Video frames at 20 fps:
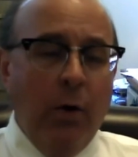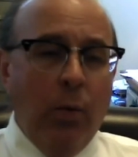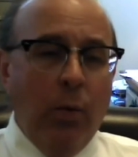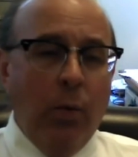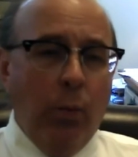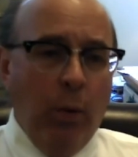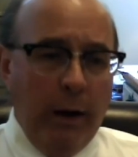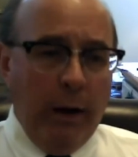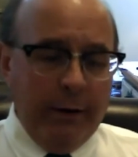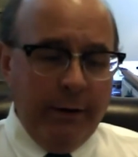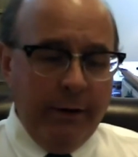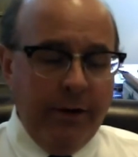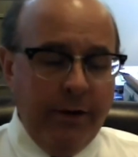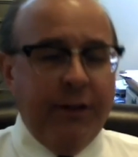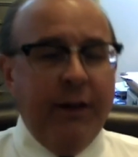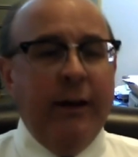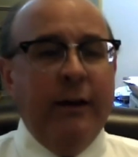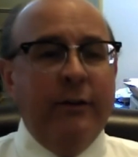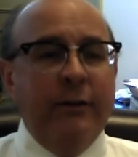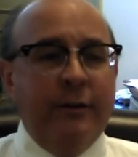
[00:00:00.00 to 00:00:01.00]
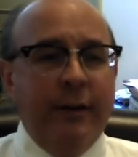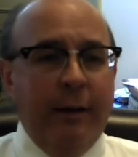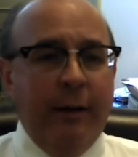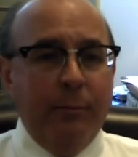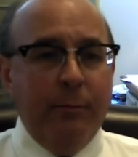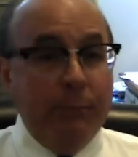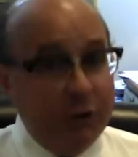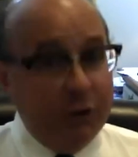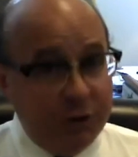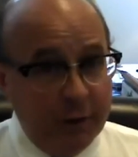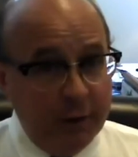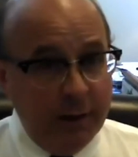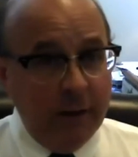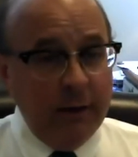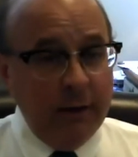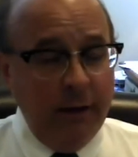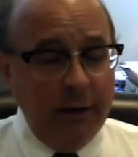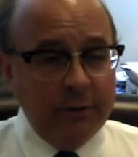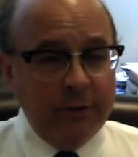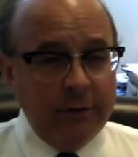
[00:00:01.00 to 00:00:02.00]
One of the things that
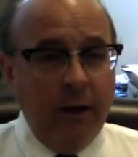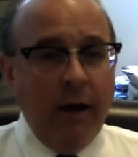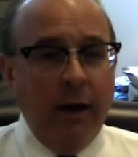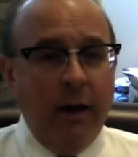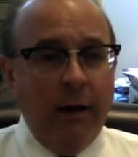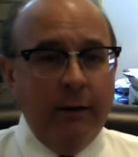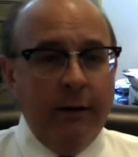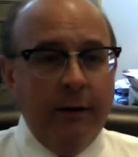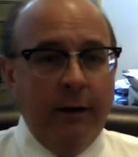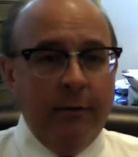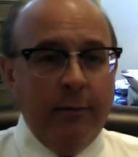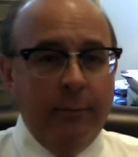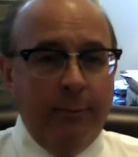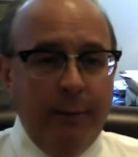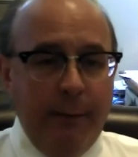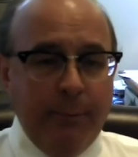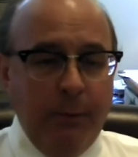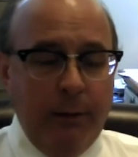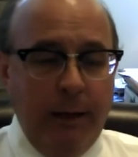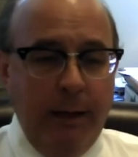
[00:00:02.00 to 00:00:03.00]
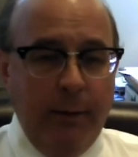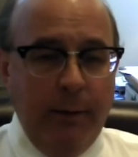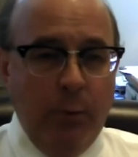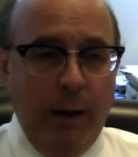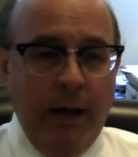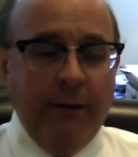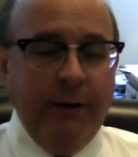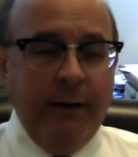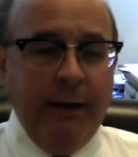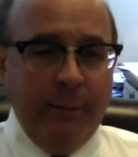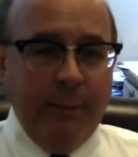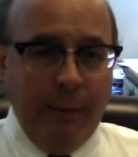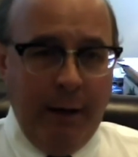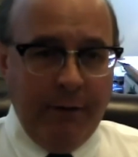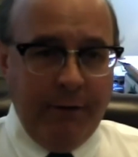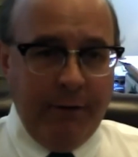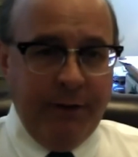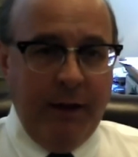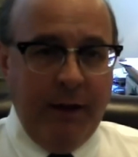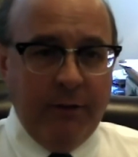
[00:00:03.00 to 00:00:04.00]
Michigan has done, and people keep waving it in my
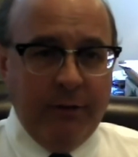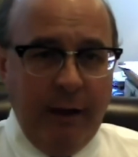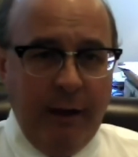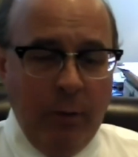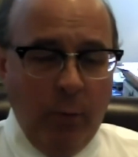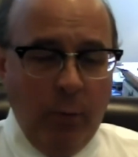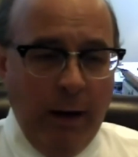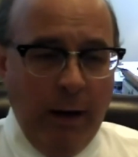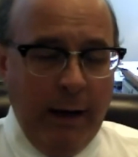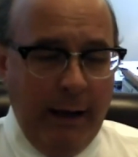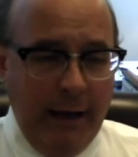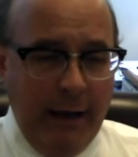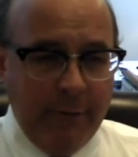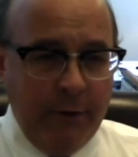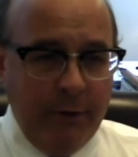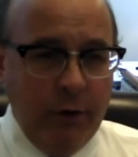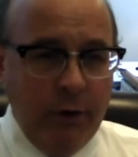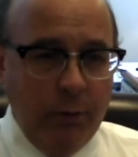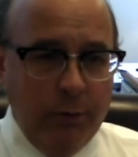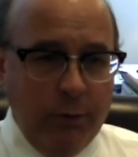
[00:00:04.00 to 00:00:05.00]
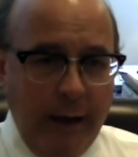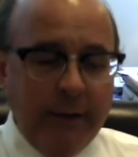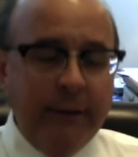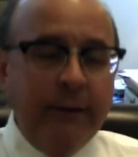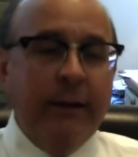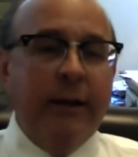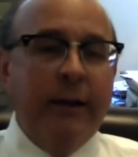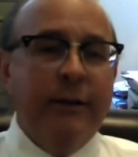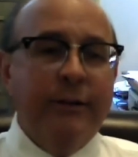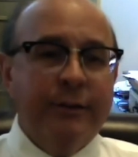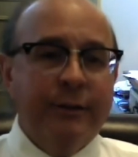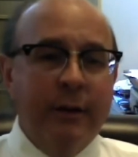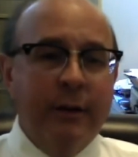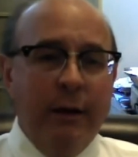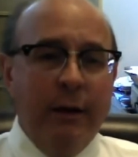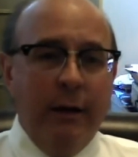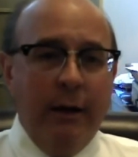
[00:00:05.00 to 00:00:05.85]
face saying, why haven't you done this,